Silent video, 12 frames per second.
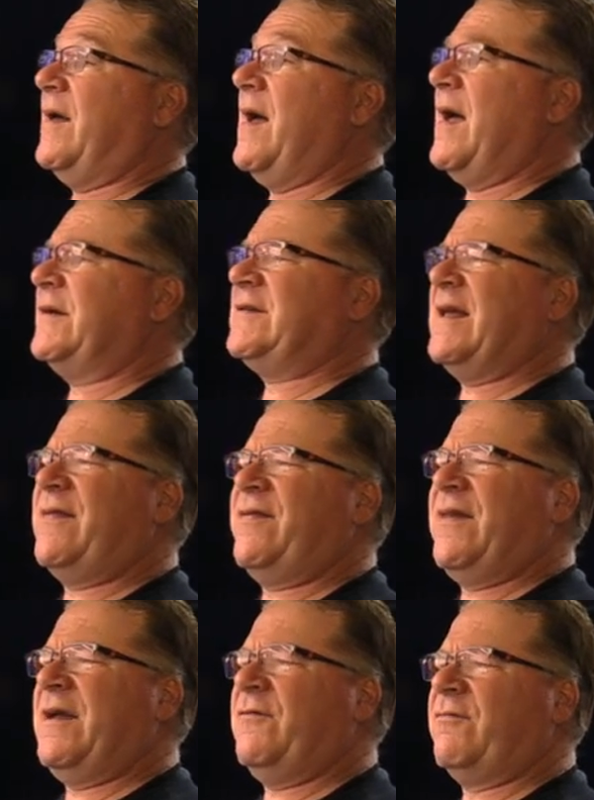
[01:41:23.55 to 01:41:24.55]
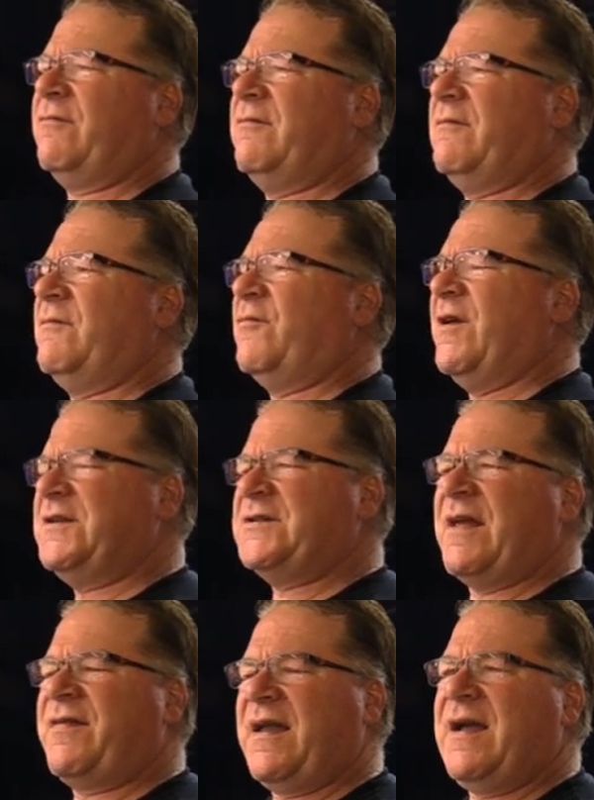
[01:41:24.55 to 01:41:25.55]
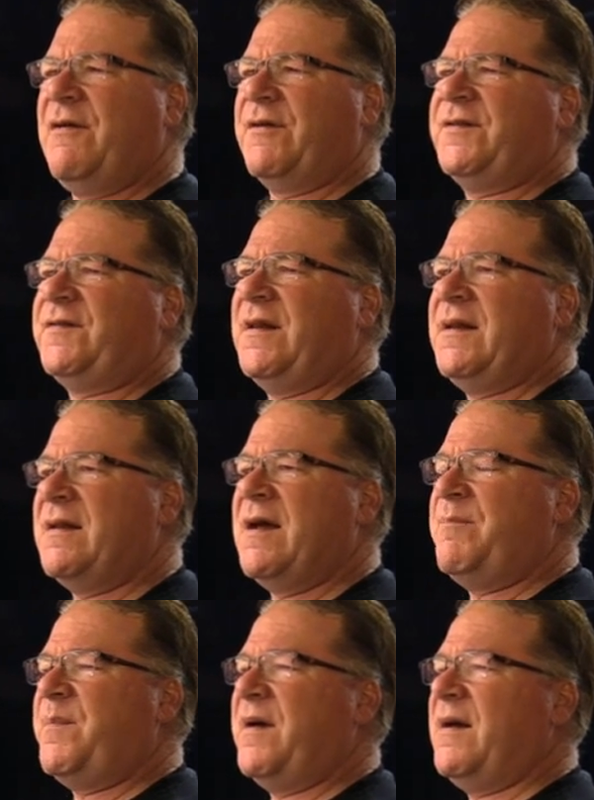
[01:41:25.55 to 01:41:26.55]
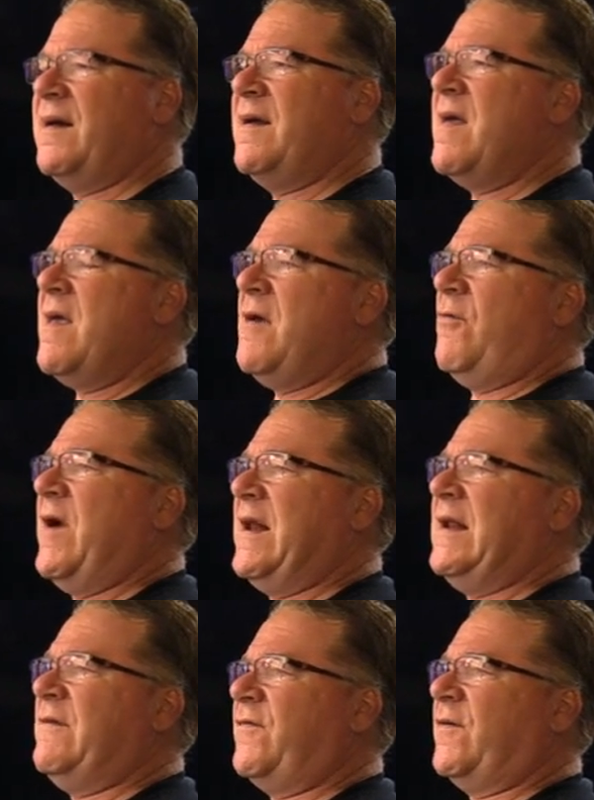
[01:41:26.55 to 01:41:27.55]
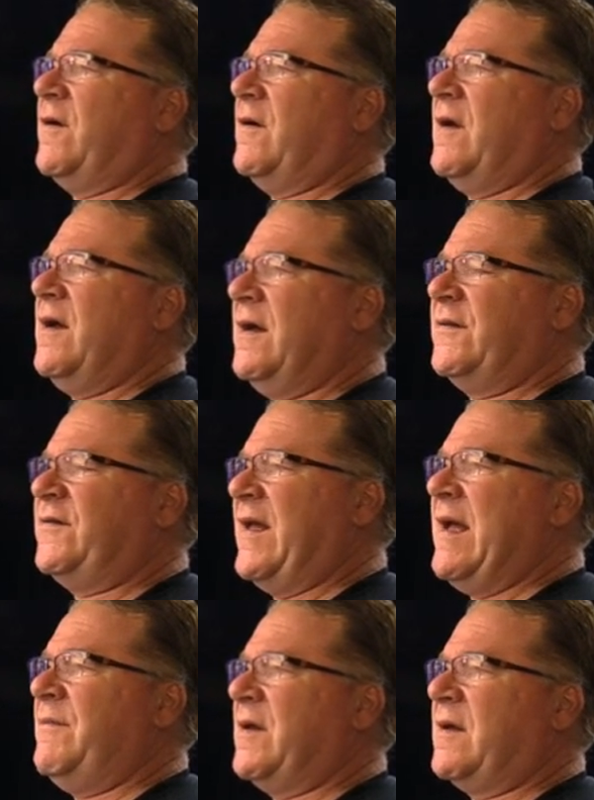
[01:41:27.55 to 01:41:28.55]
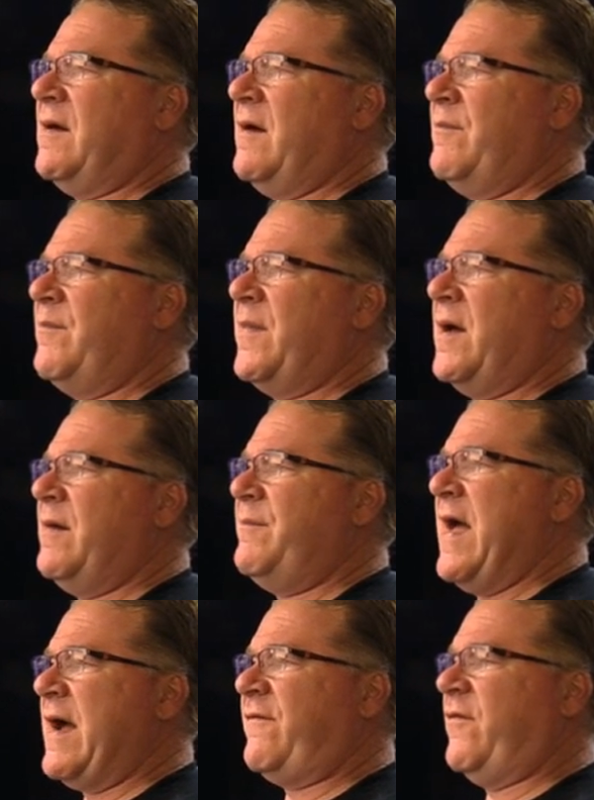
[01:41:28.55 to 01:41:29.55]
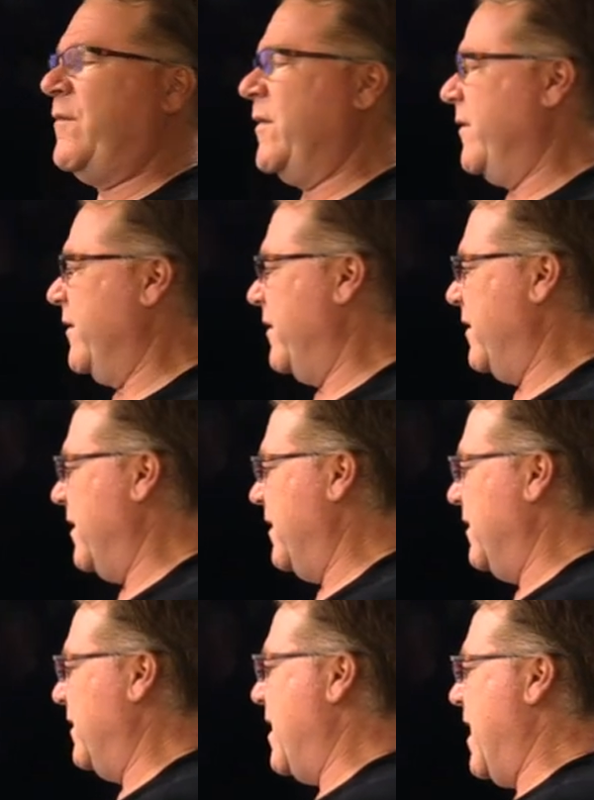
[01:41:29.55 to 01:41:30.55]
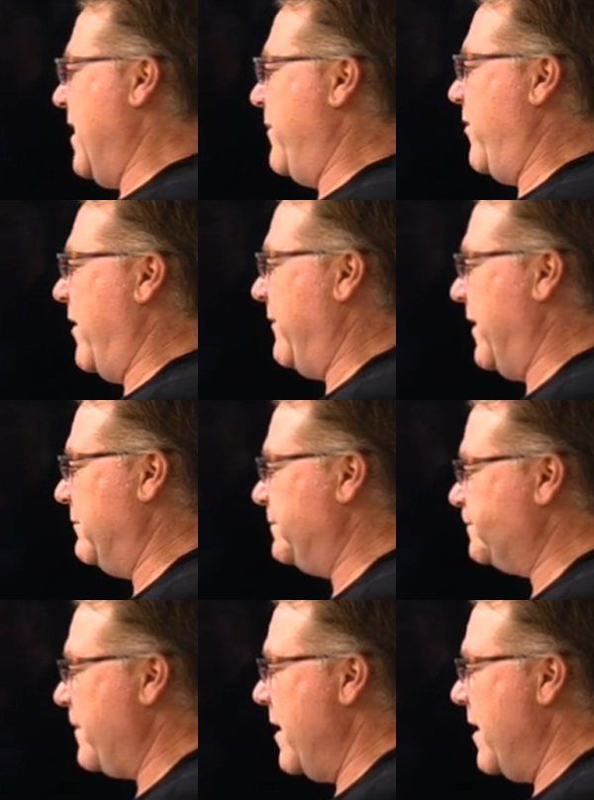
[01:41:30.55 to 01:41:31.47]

Uh, actually, I think Rich. I think I was sitting up uh, waiting for uh, Sam to come back from her eye appointment.